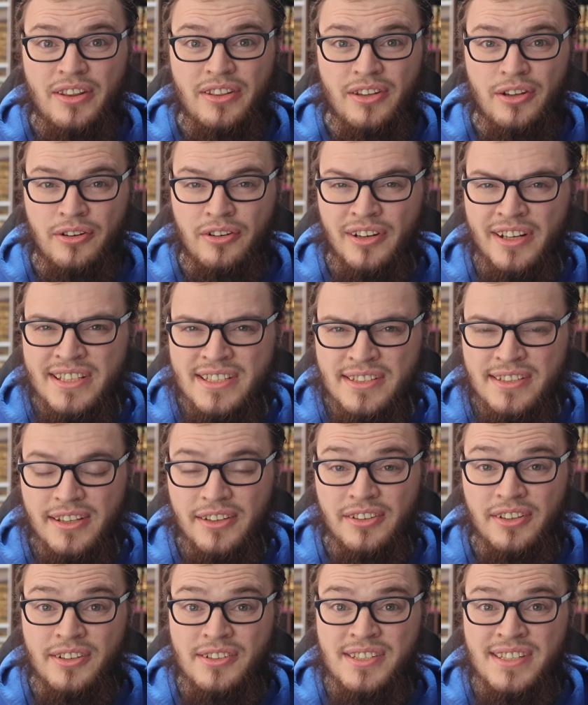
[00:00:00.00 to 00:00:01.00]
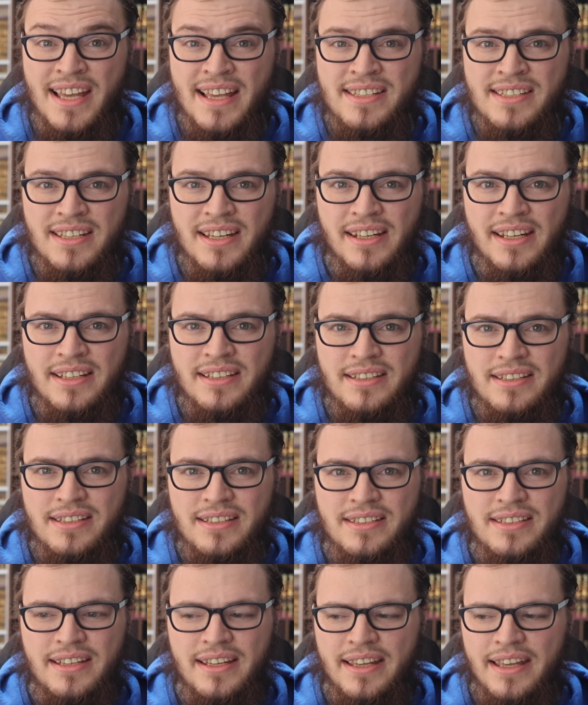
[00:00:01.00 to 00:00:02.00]
their risk, their
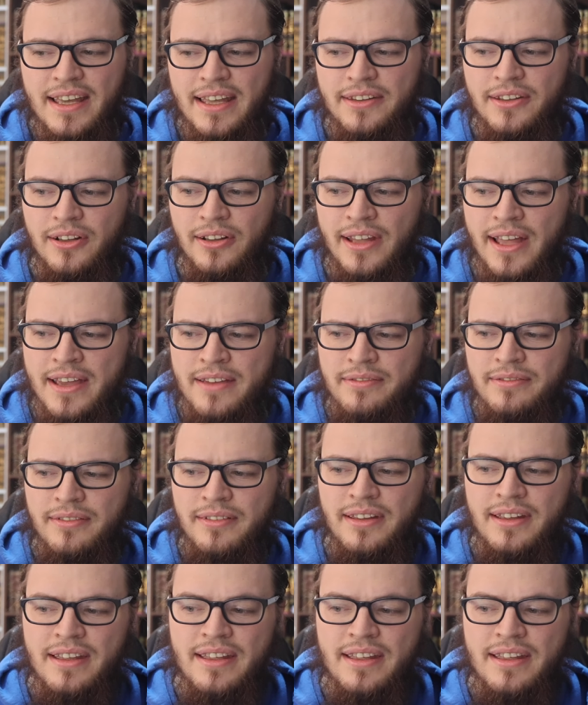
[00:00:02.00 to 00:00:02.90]
sustenance, and their life,